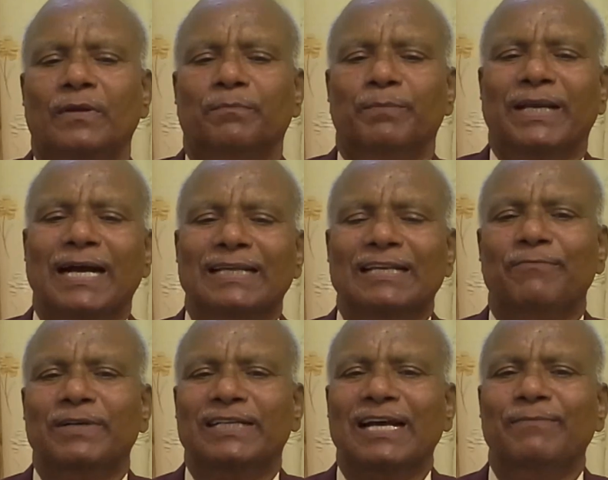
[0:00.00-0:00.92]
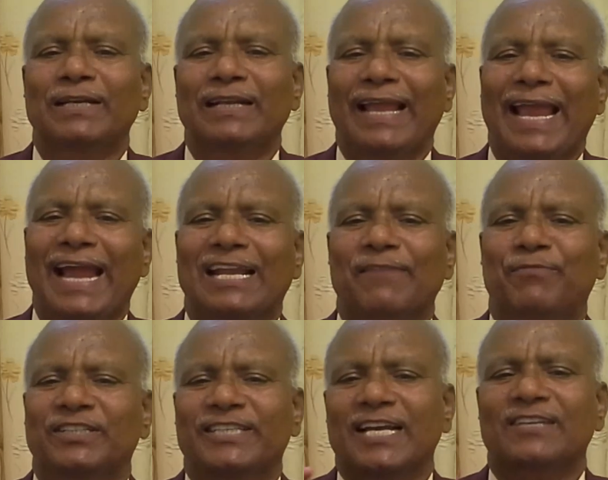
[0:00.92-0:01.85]
Because of vitamin A
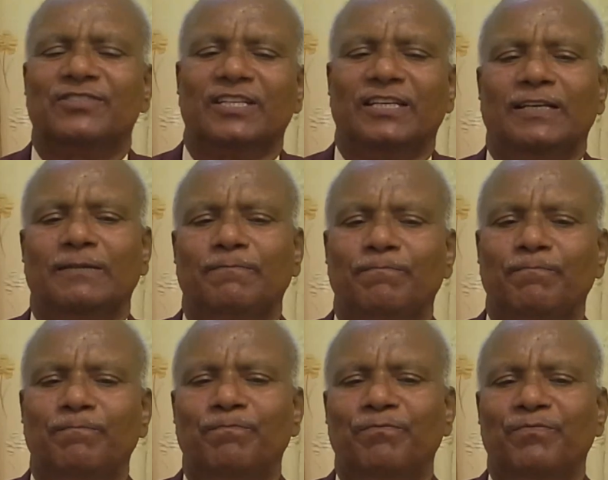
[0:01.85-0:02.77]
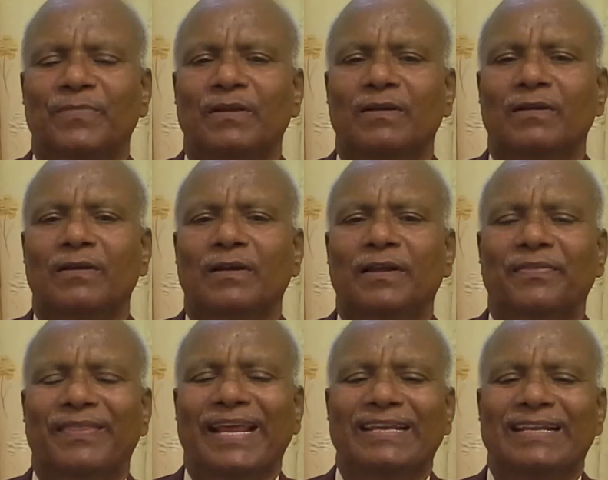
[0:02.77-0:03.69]
deficiency,
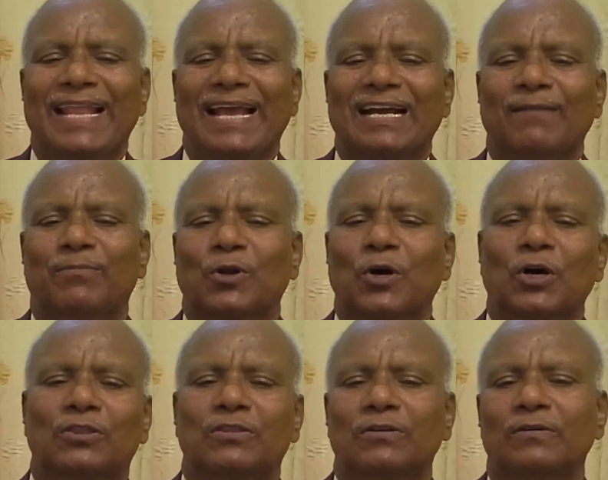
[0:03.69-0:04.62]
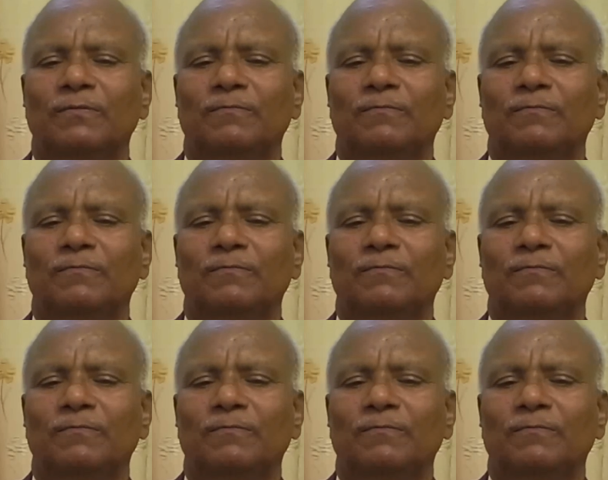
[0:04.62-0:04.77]
there is lack of growth,